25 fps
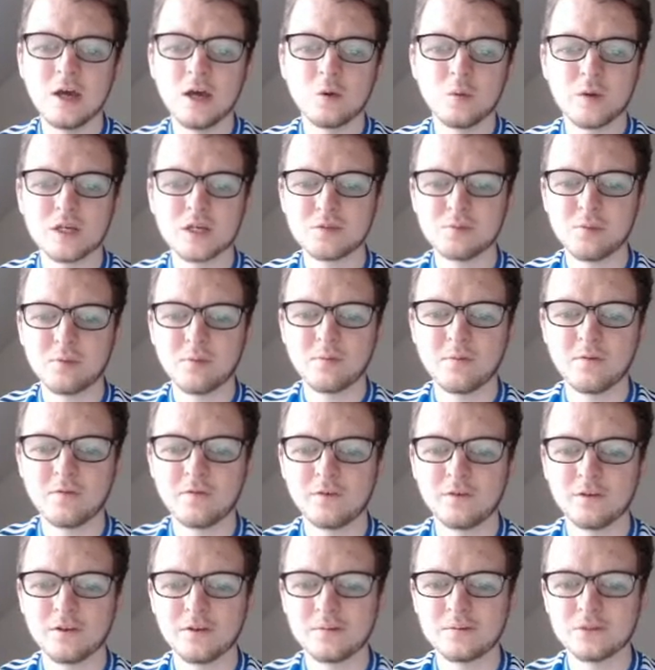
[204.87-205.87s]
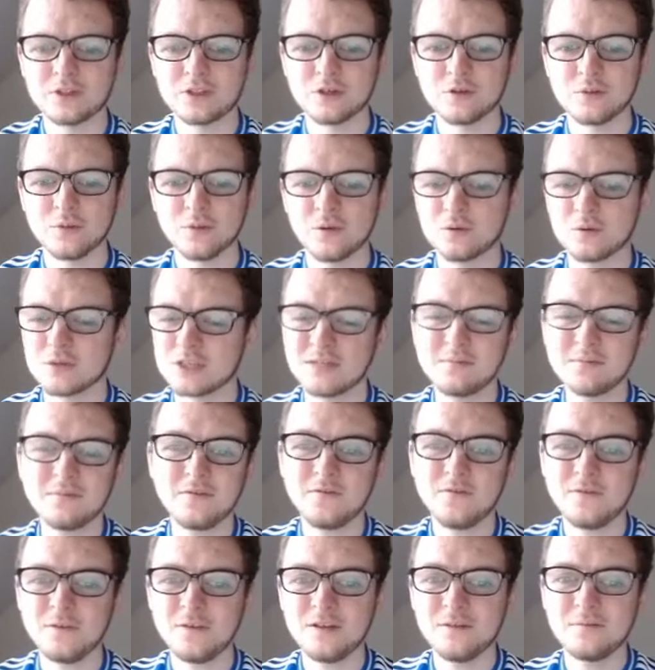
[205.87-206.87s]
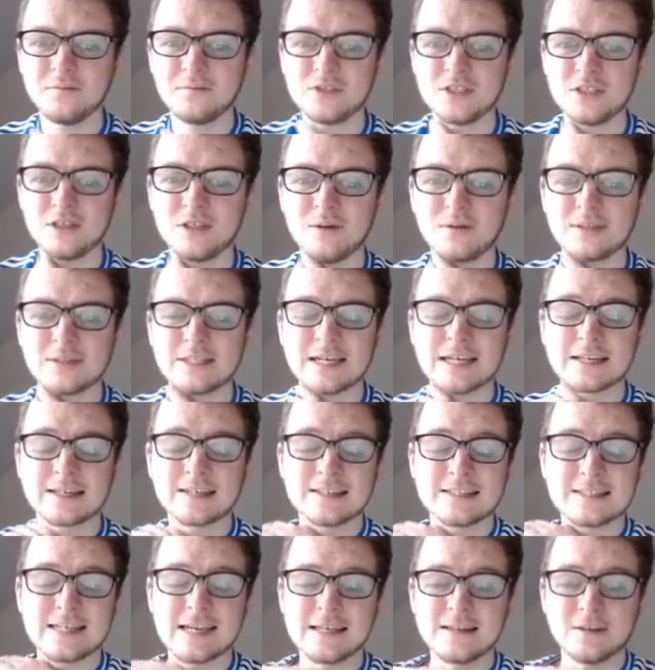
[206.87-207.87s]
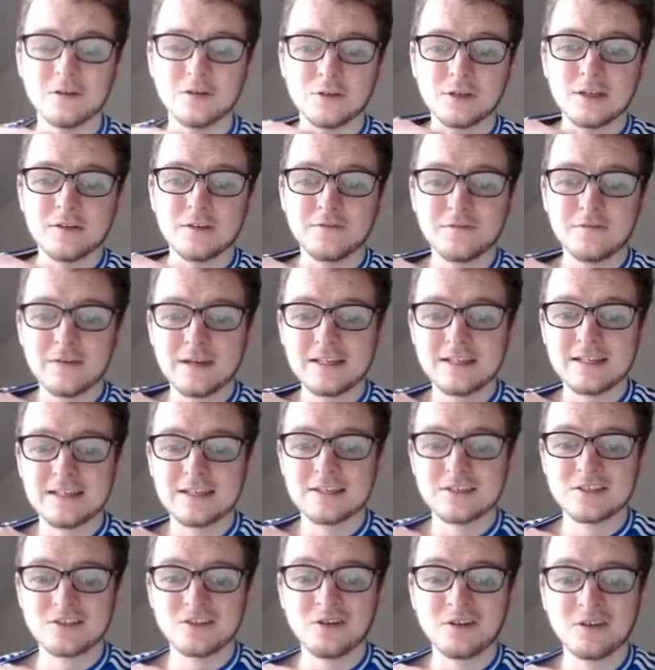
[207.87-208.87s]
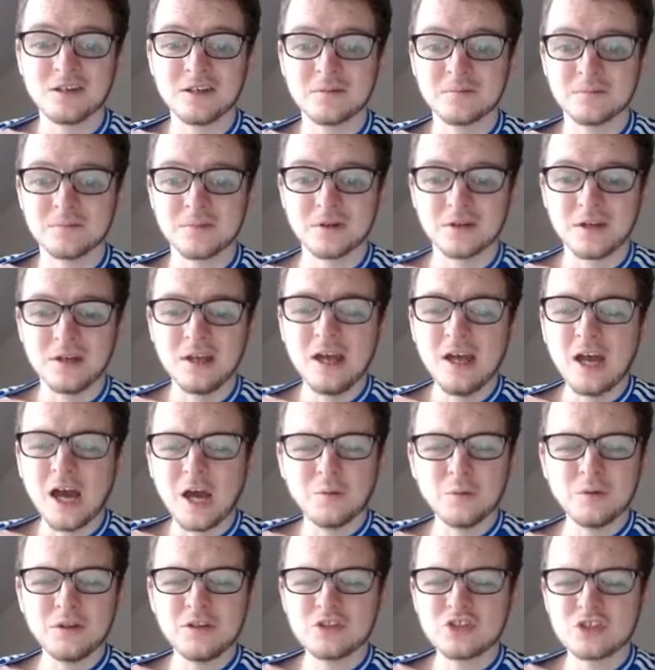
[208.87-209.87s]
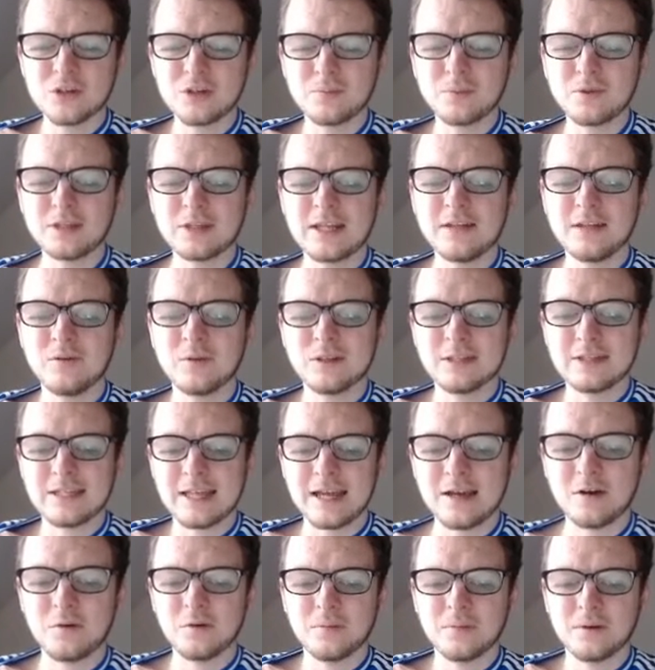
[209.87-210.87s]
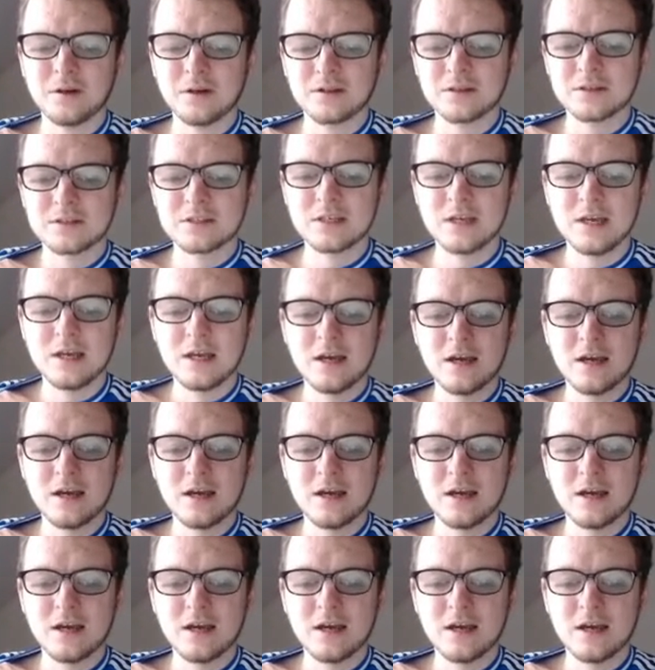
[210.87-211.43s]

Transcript: West Brom and Fulham 2-2. Some of Fulham's, you know, attacking talent looking fairly exciting, but I wouldn't jump on anyone now, but